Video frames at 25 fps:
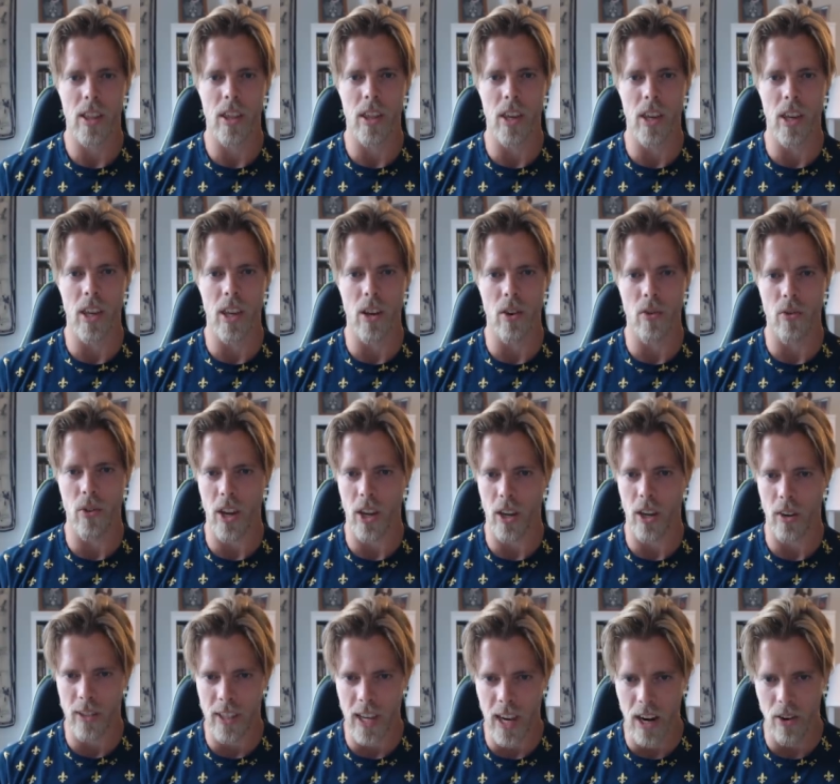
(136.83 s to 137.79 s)
the
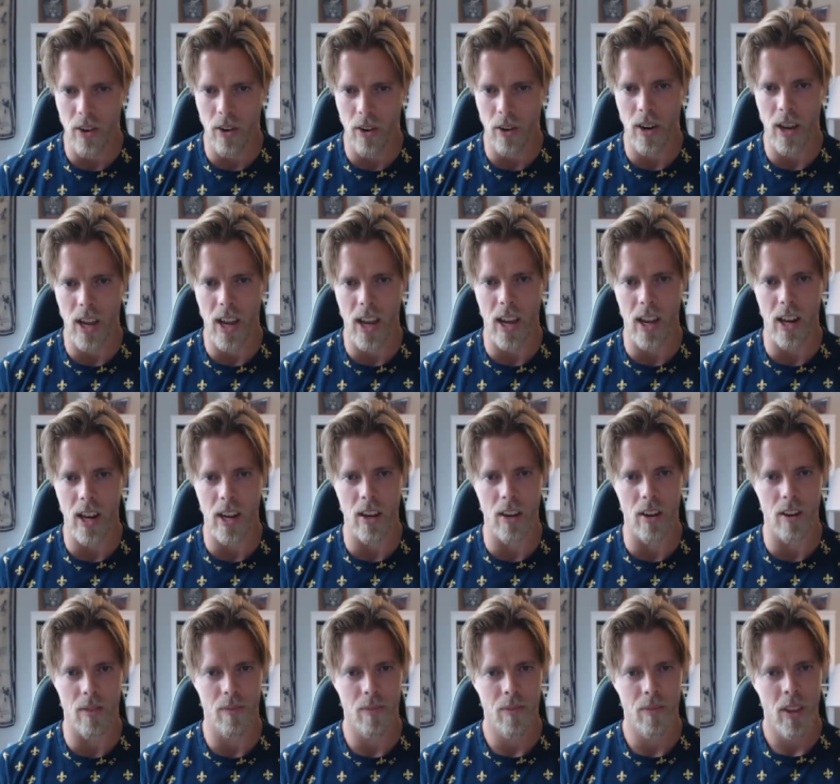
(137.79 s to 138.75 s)
Reign of Terror,
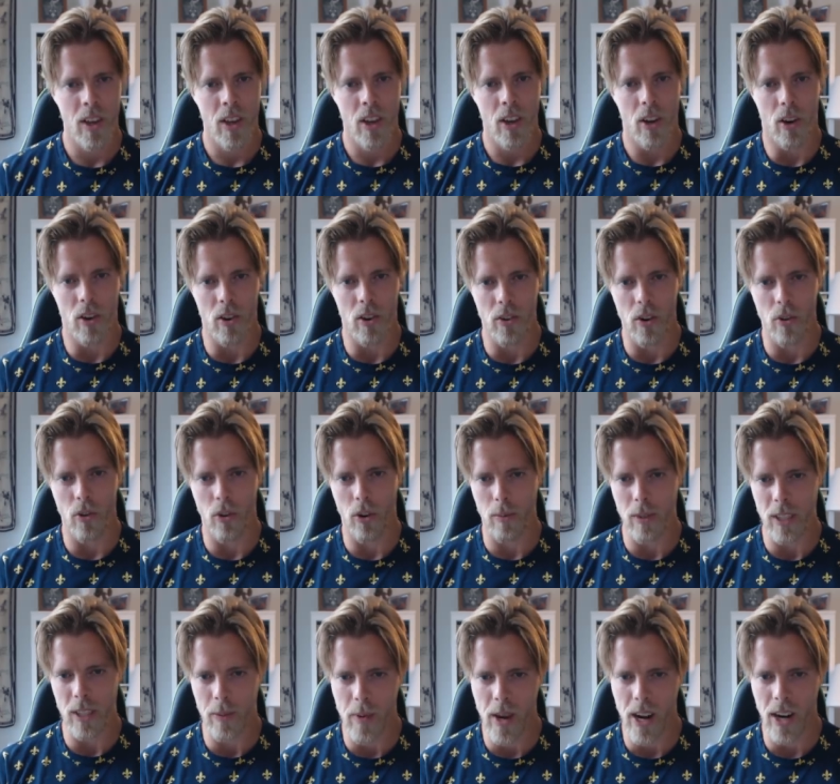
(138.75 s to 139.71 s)
and on
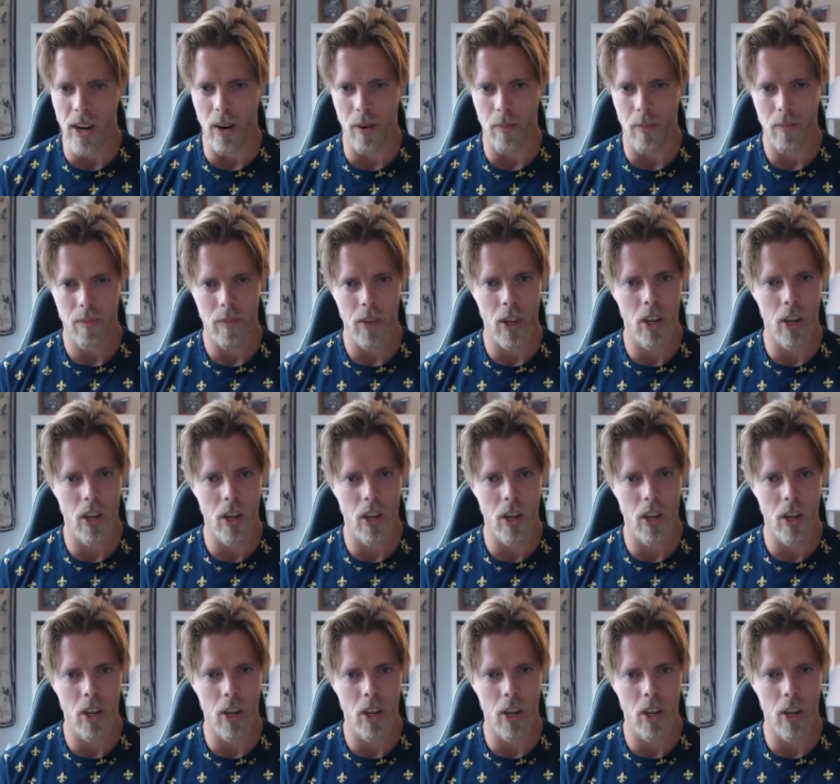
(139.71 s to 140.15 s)
Robespierre.